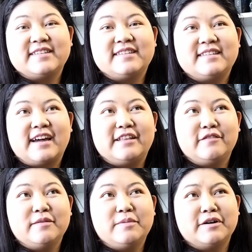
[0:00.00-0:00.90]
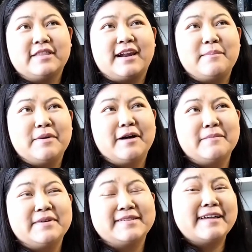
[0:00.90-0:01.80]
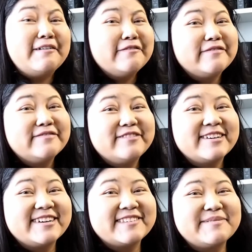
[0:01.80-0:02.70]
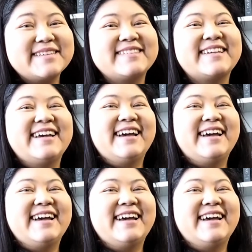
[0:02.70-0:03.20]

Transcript: this is kind of a book that I bought myself for Christmas,